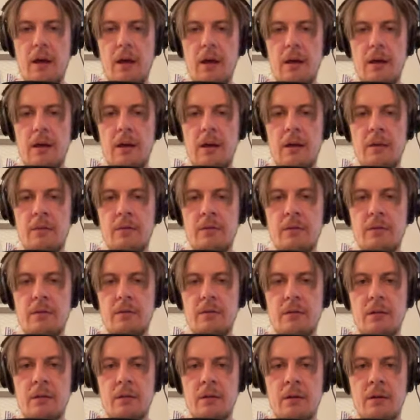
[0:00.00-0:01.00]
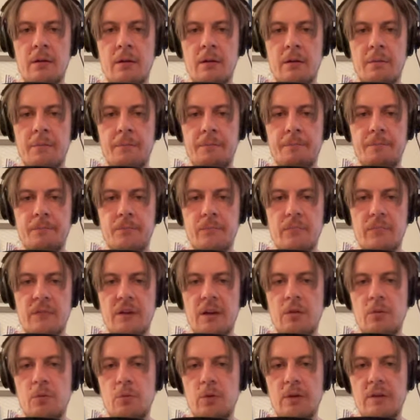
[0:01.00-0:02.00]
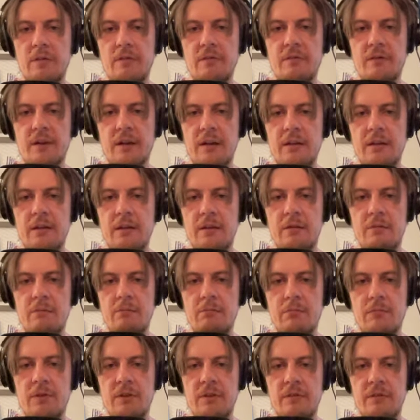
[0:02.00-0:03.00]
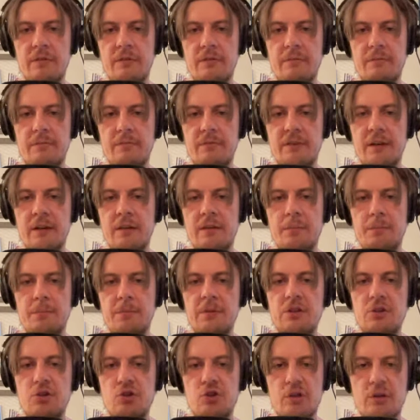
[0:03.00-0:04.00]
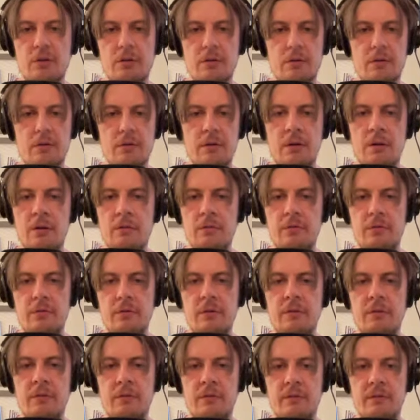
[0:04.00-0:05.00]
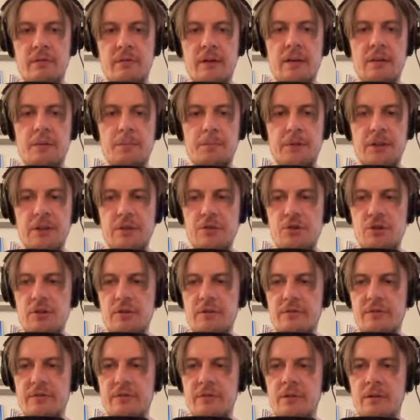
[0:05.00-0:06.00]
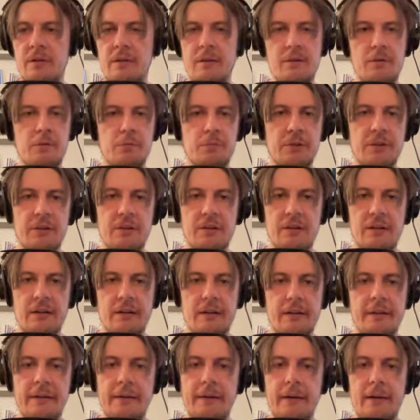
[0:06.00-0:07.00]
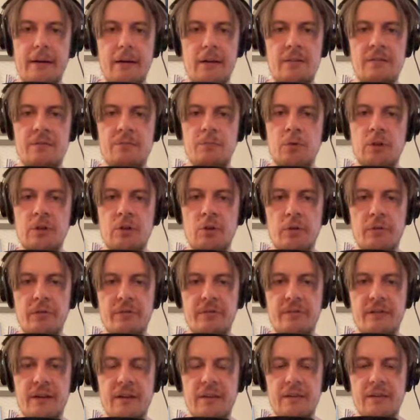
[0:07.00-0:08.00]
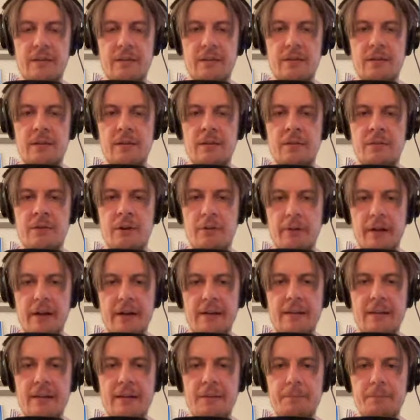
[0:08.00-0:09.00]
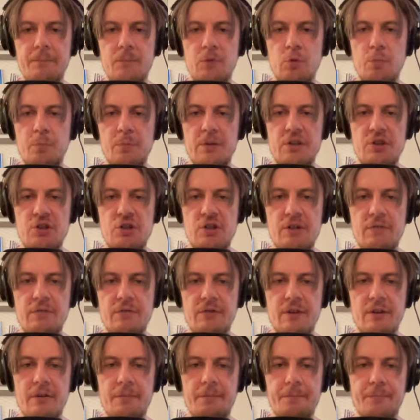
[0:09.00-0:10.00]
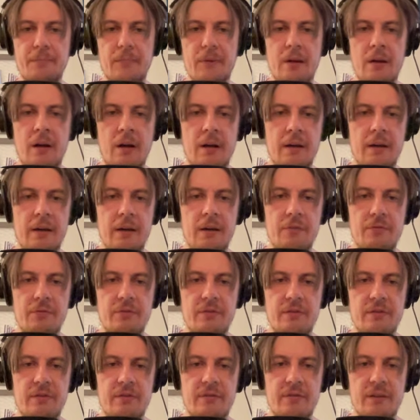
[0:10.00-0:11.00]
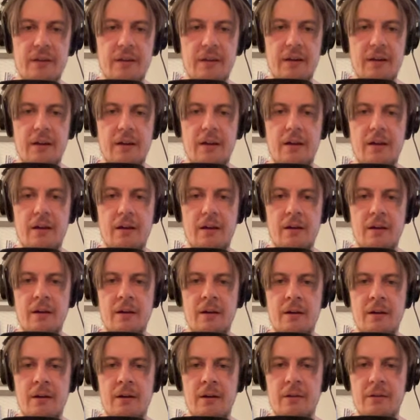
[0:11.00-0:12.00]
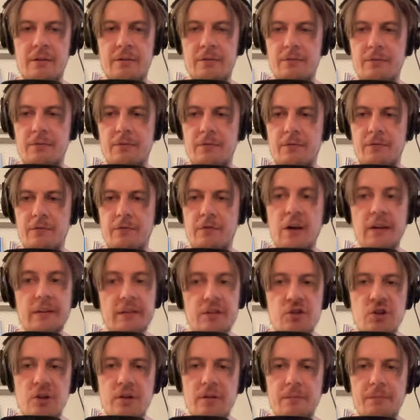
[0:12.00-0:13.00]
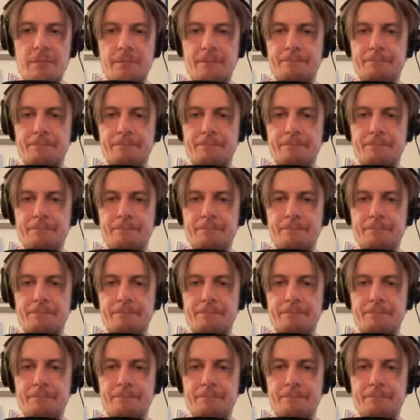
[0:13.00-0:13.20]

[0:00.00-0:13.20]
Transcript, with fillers: And uh, then we set in this set pitch. As set pitch is a little bit like it, we don't set it uh, directly to pitch shifter. I have this uh, function.